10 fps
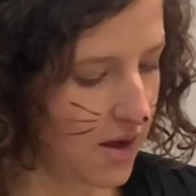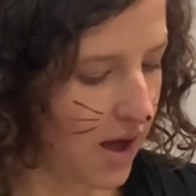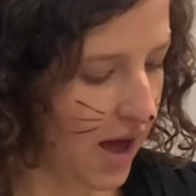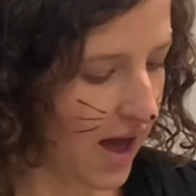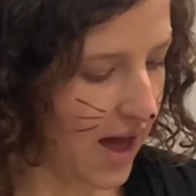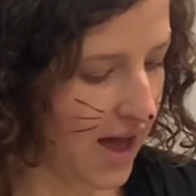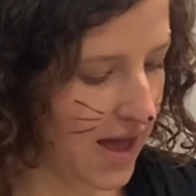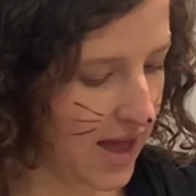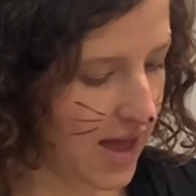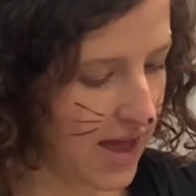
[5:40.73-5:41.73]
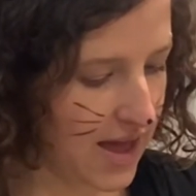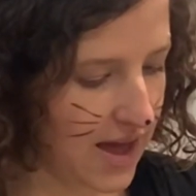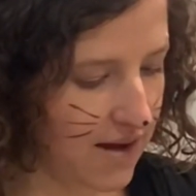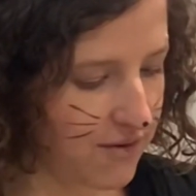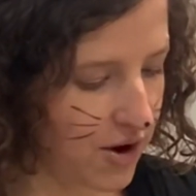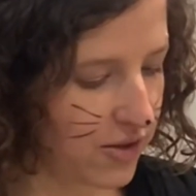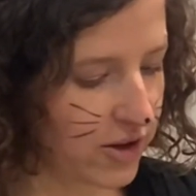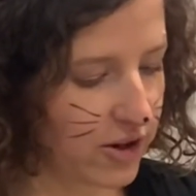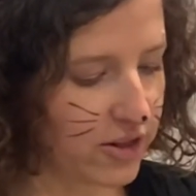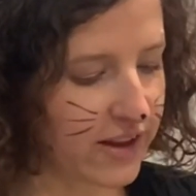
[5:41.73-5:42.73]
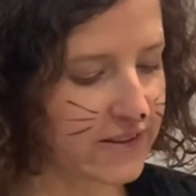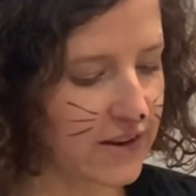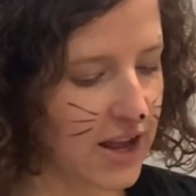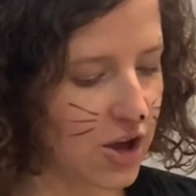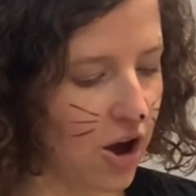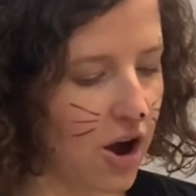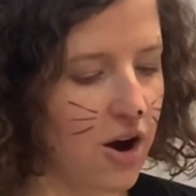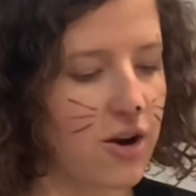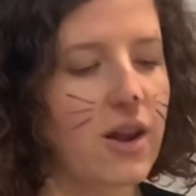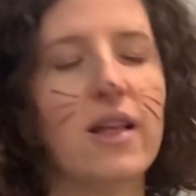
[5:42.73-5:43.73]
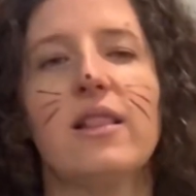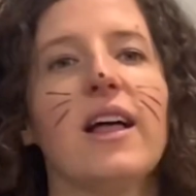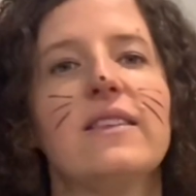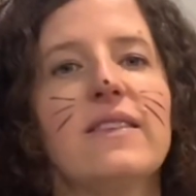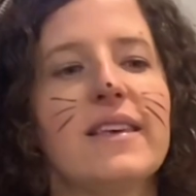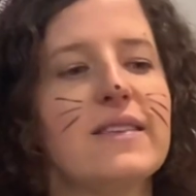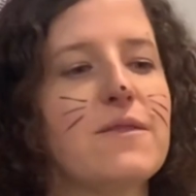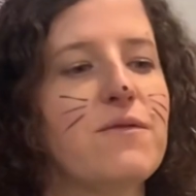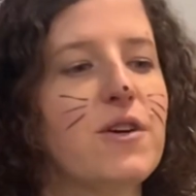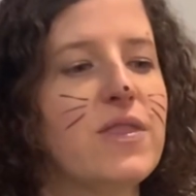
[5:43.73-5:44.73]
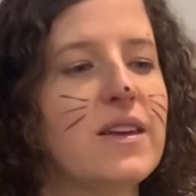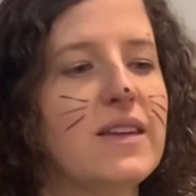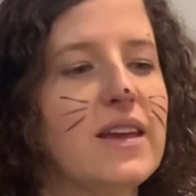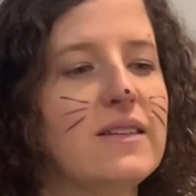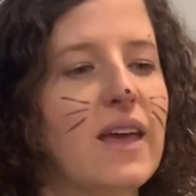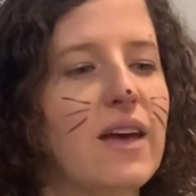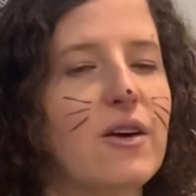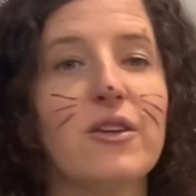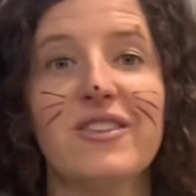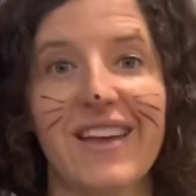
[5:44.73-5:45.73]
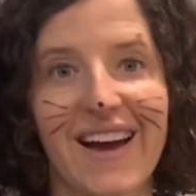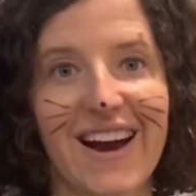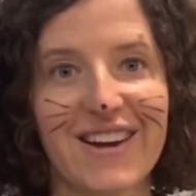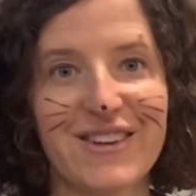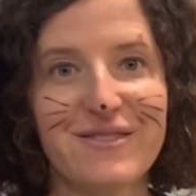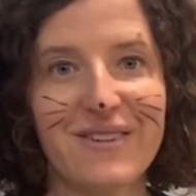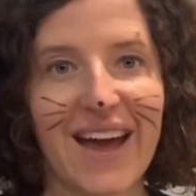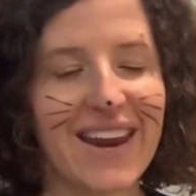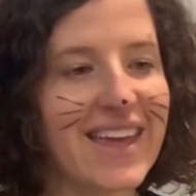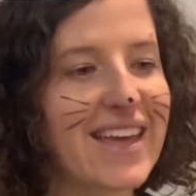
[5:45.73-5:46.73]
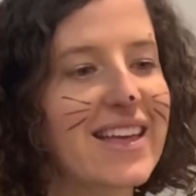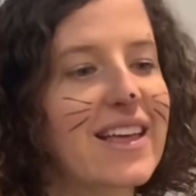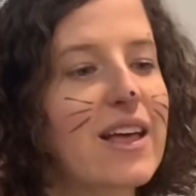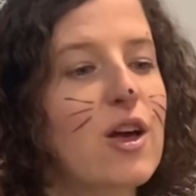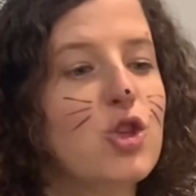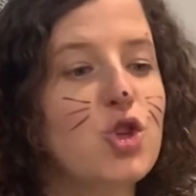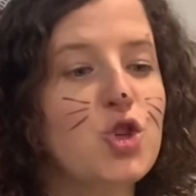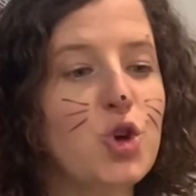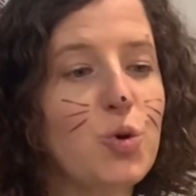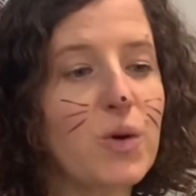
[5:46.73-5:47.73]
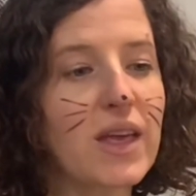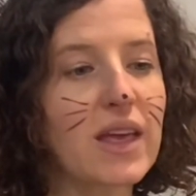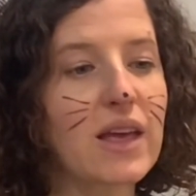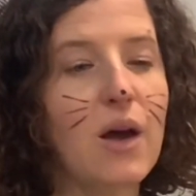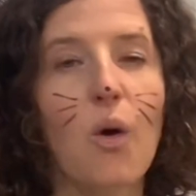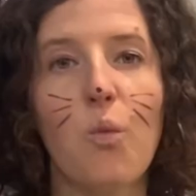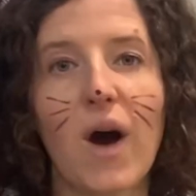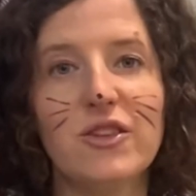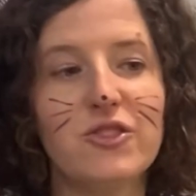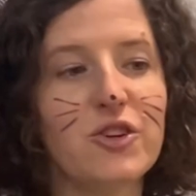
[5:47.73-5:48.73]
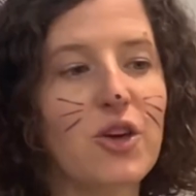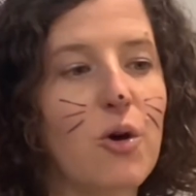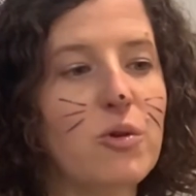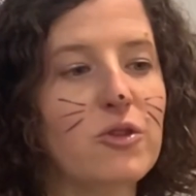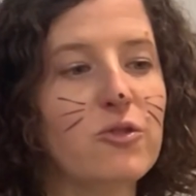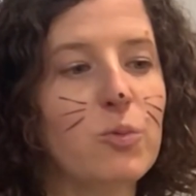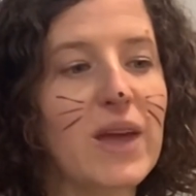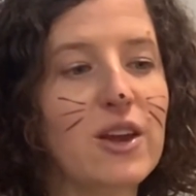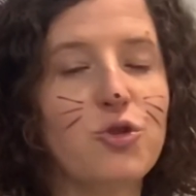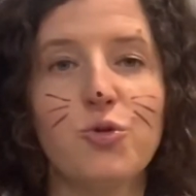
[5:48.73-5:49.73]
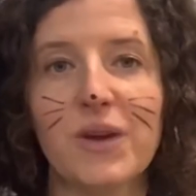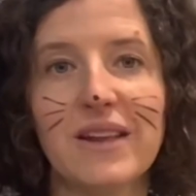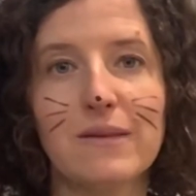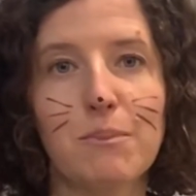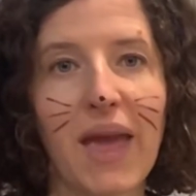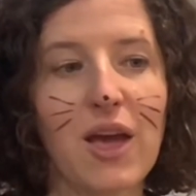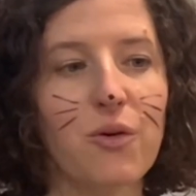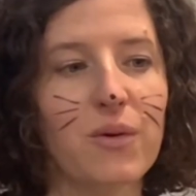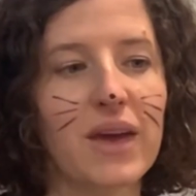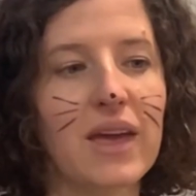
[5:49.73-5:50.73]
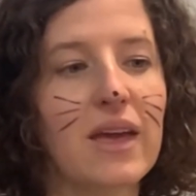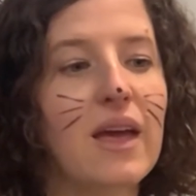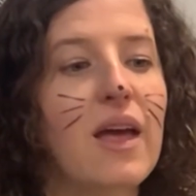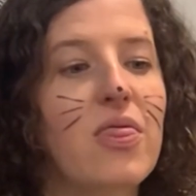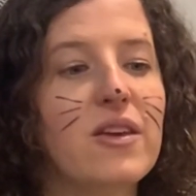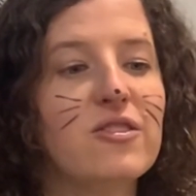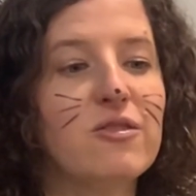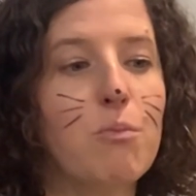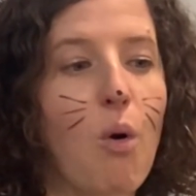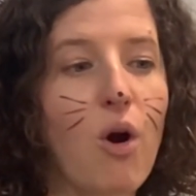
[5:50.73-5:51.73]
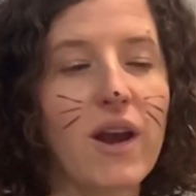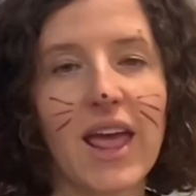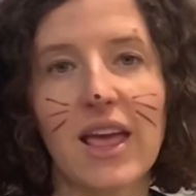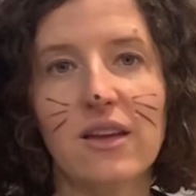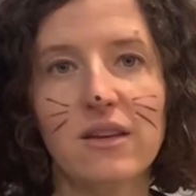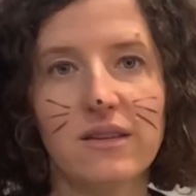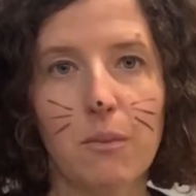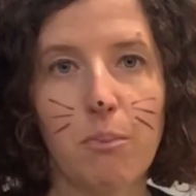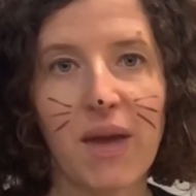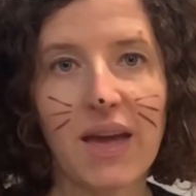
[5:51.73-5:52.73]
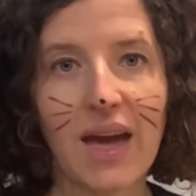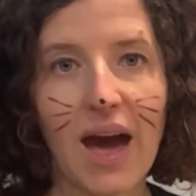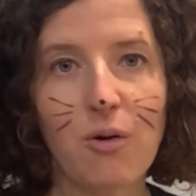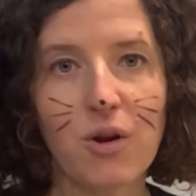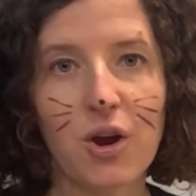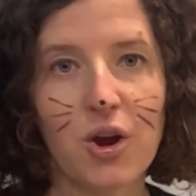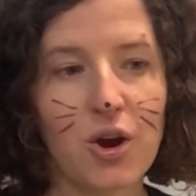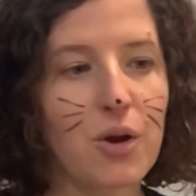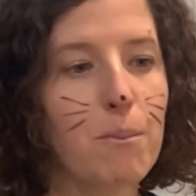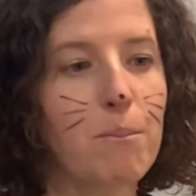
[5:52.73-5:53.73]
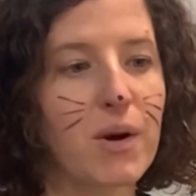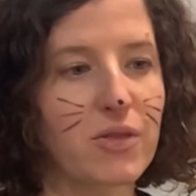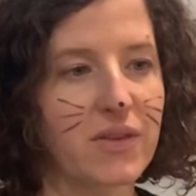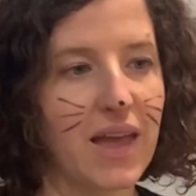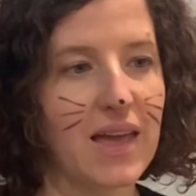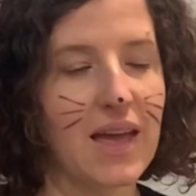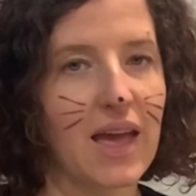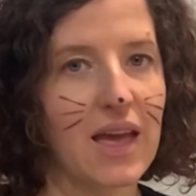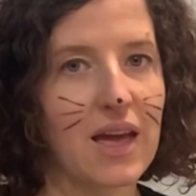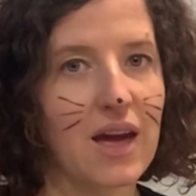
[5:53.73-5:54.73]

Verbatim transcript: I have our little listening card. Let's listen for the details. Are you ready? Judy wants to go to Sweet Treats Bakery this morning to pick out her birthday cake.